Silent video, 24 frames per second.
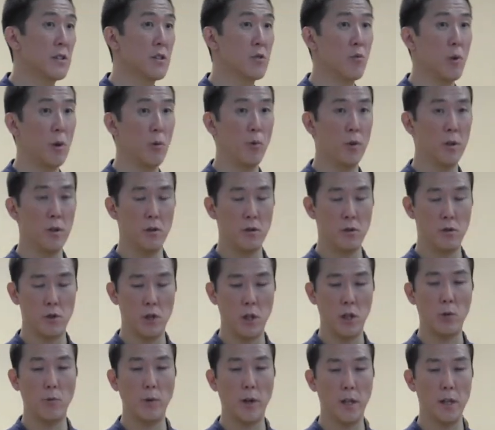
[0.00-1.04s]
This way, when you
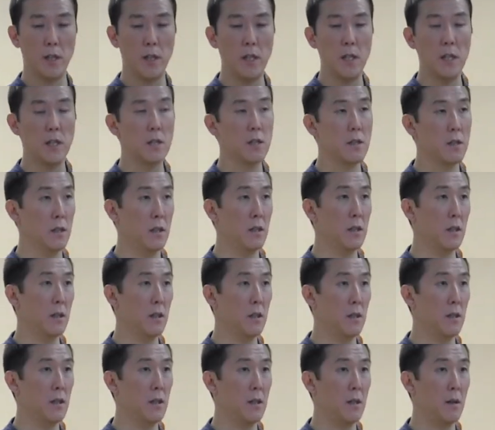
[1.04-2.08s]
generate heat in
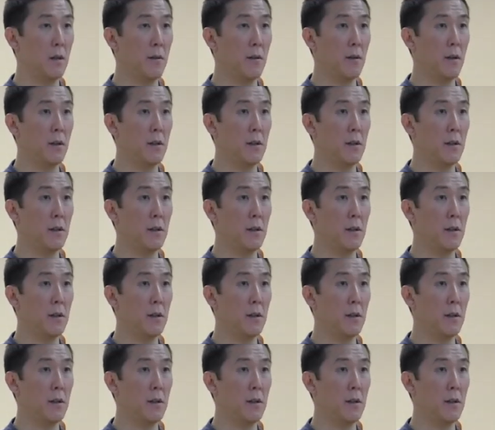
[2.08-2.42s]
the